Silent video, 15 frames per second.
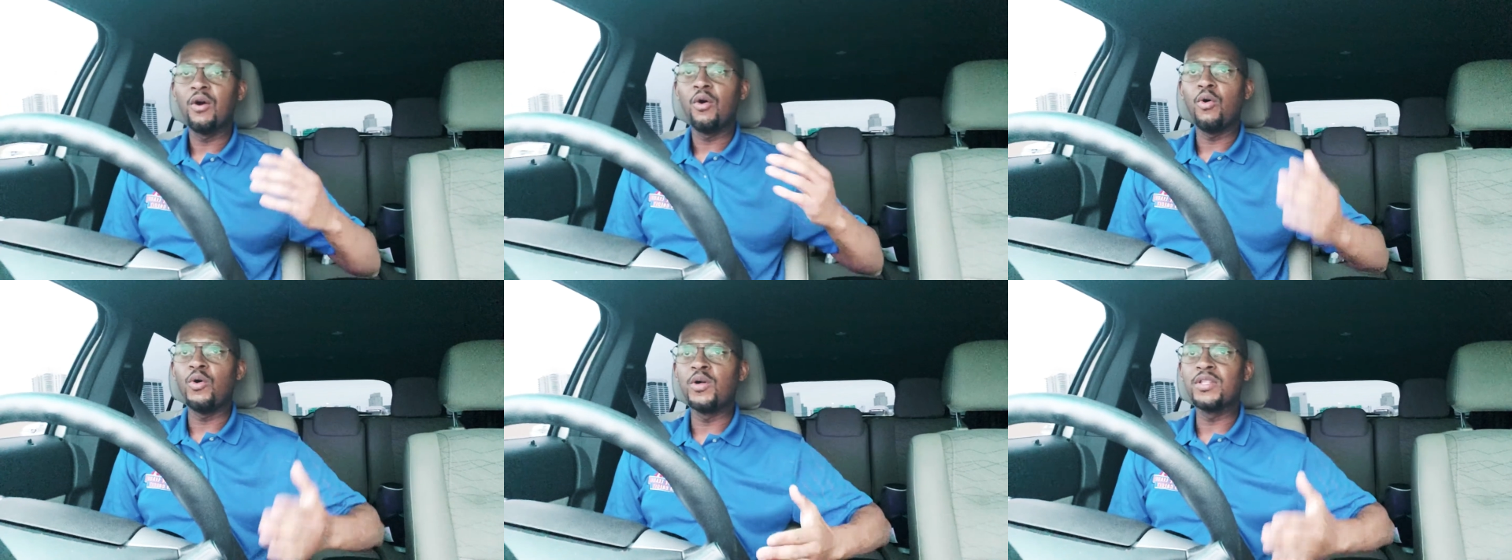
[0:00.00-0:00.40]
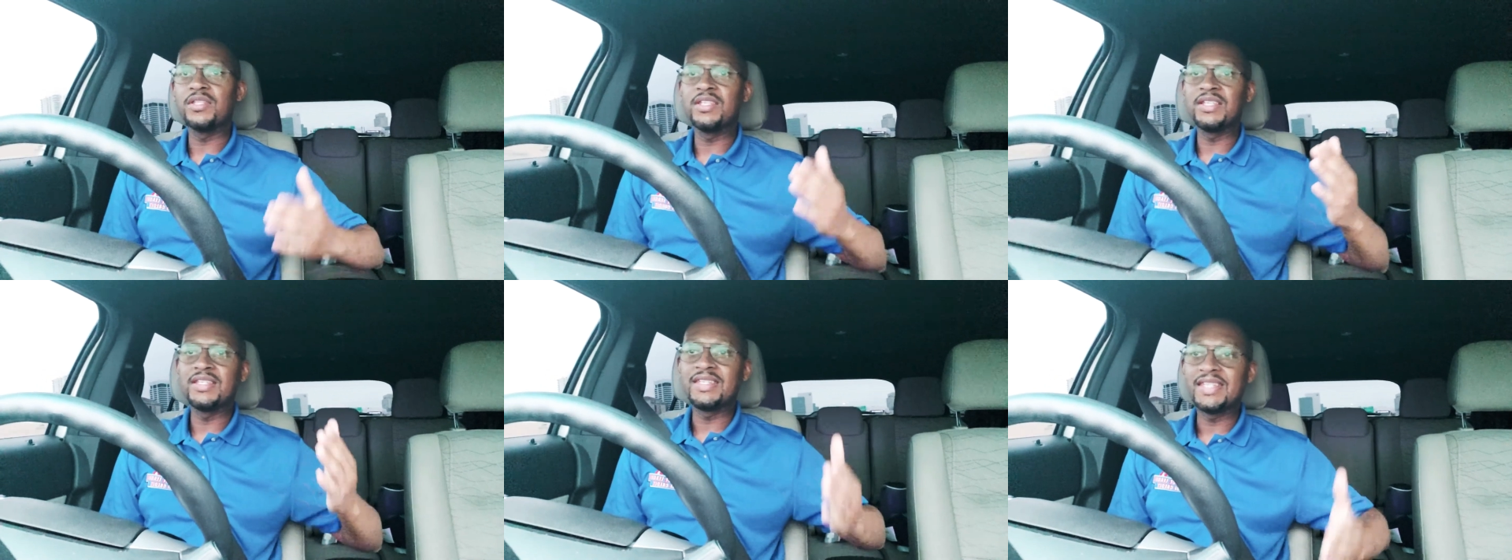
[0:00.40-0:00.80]
on
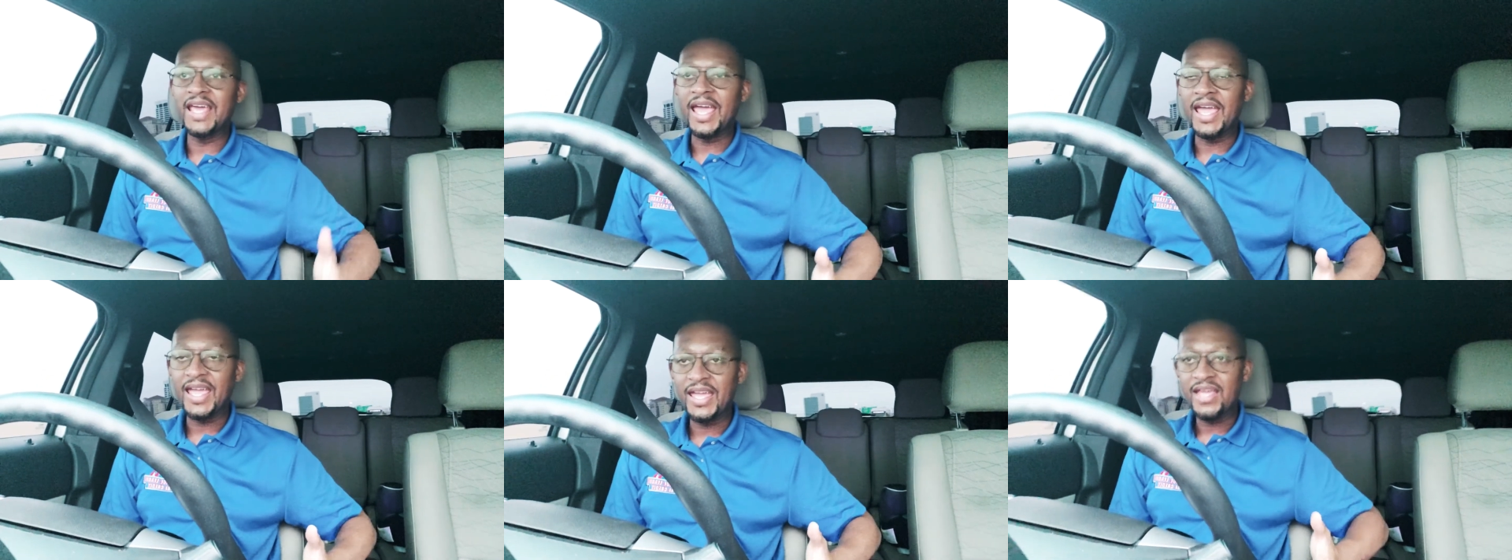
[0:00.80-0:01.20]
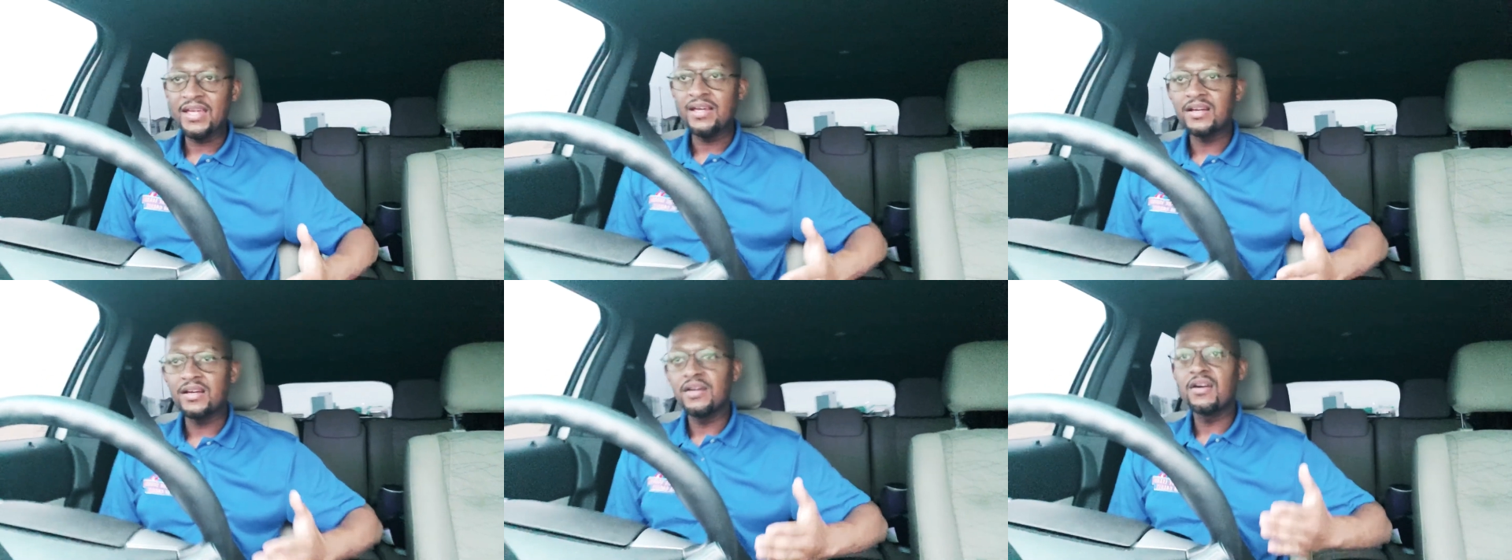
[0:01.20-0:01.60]
the day
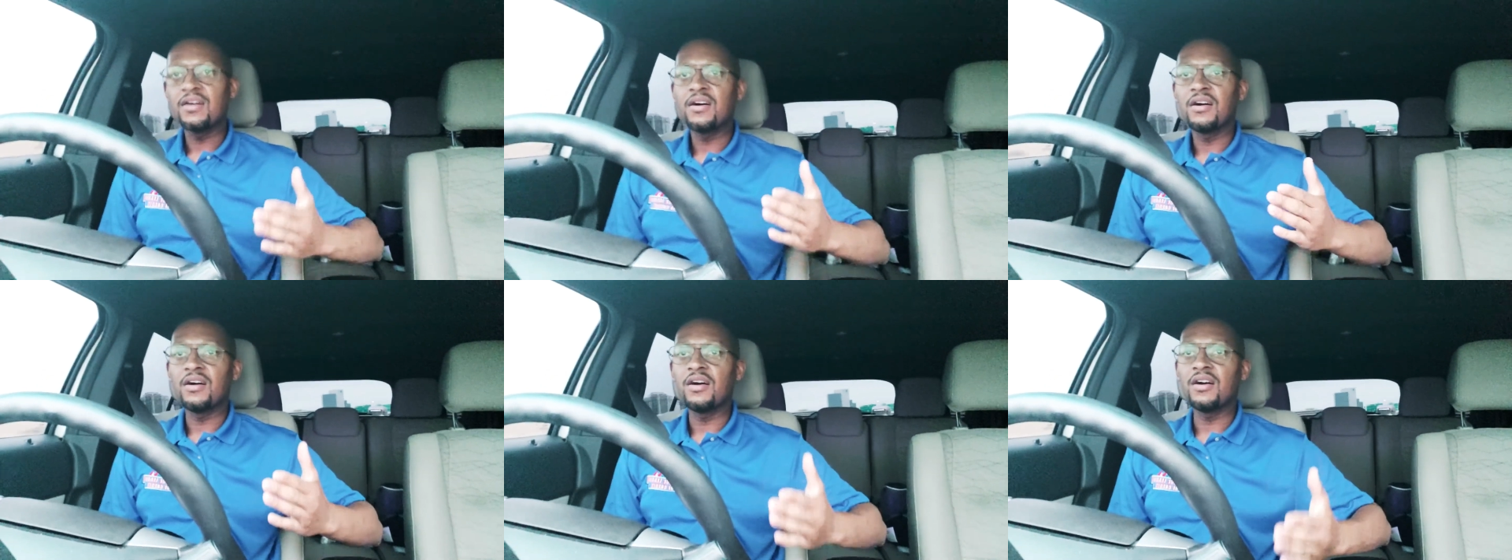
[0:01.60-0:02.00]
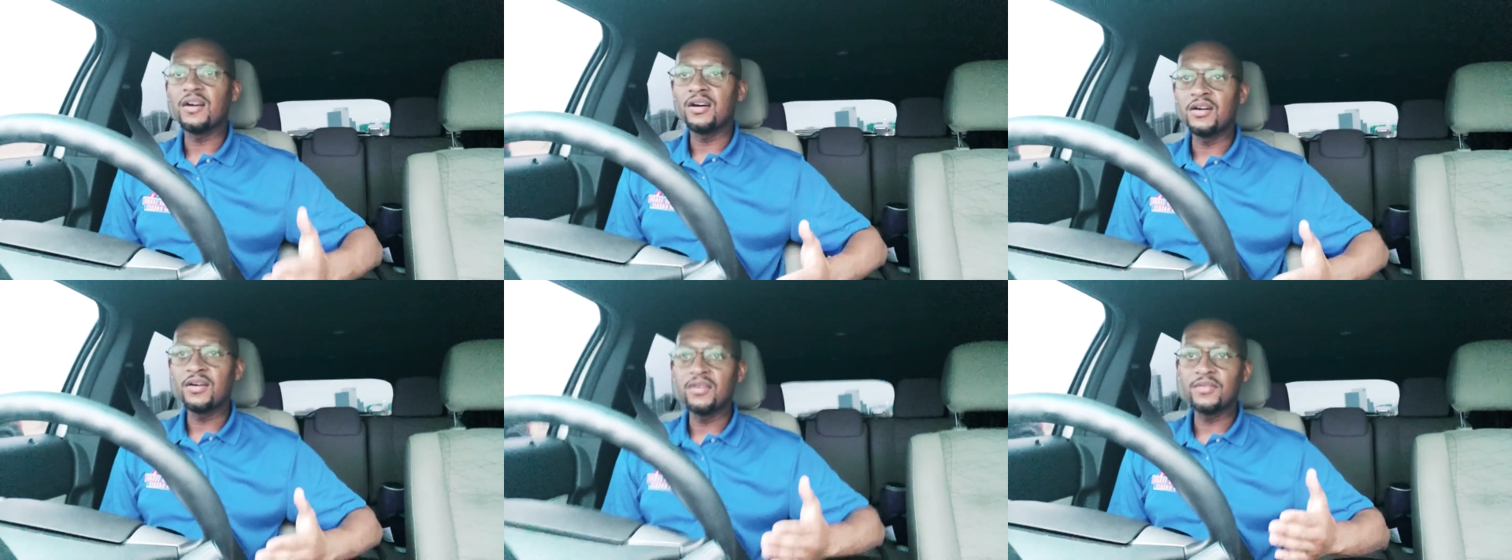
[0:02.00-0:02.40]

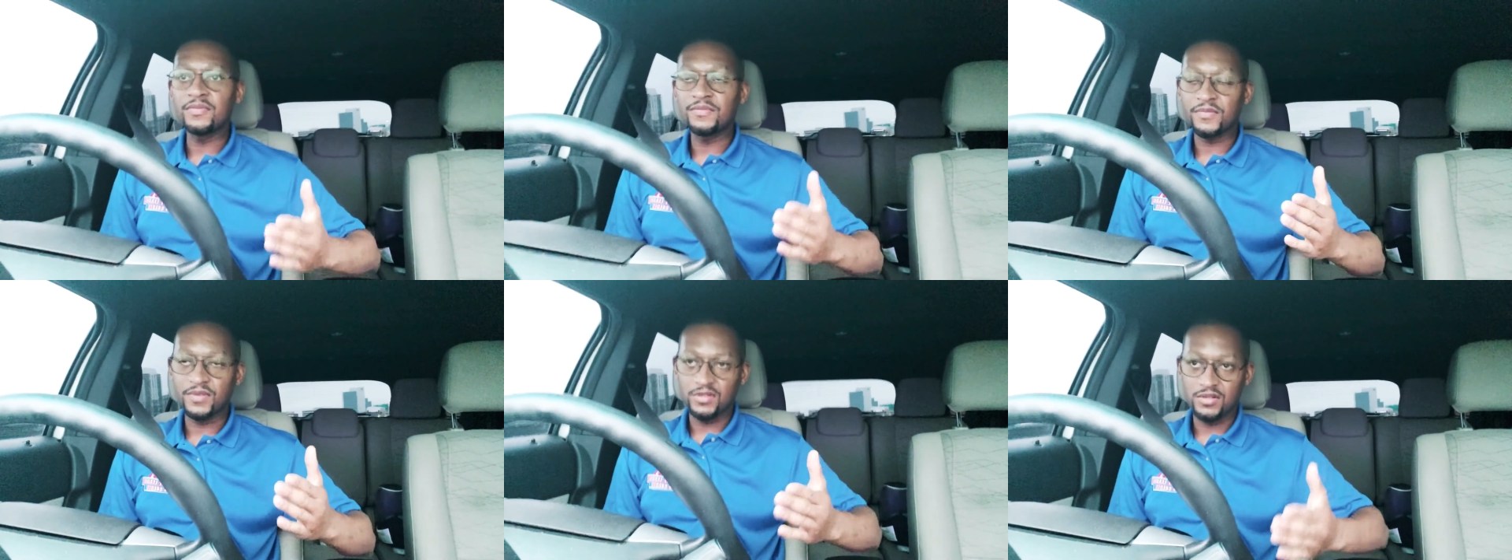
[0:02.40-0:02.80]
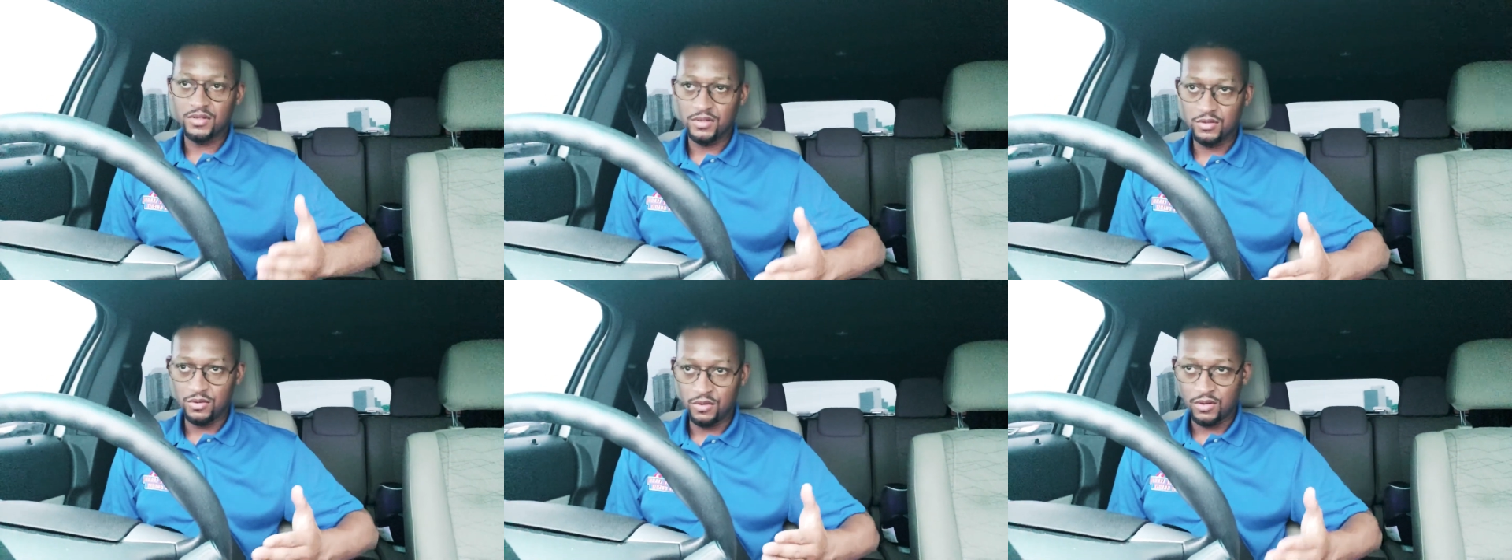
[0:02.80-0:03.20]
of
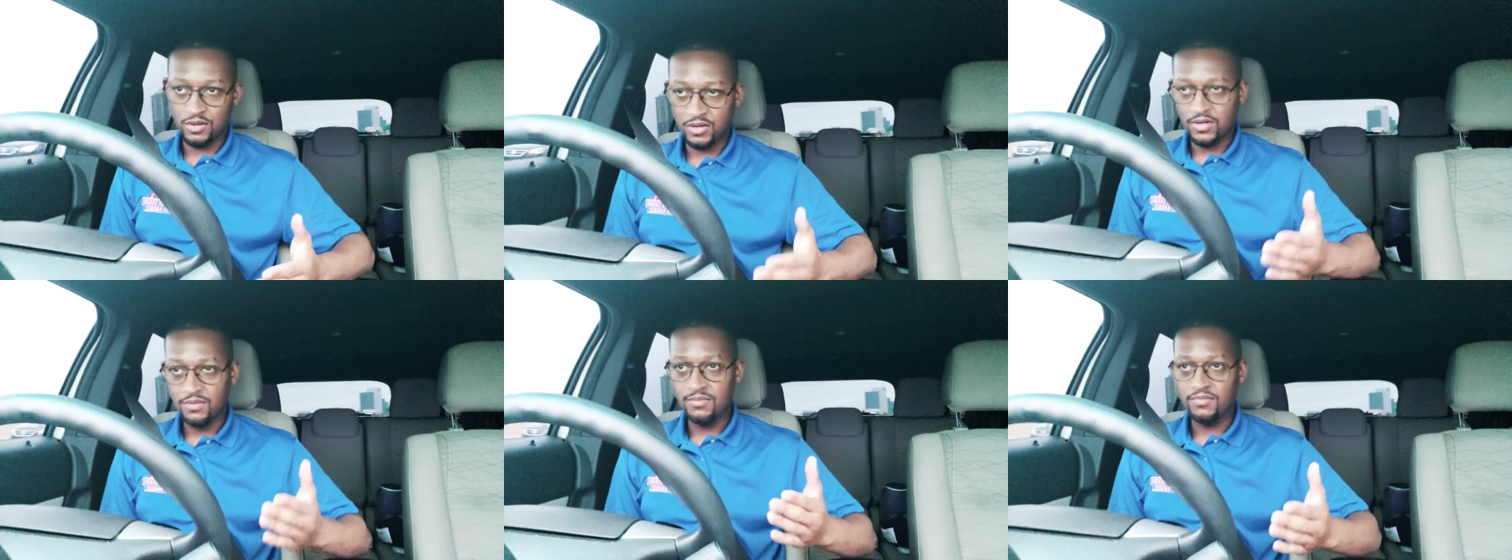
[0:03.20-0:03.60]
your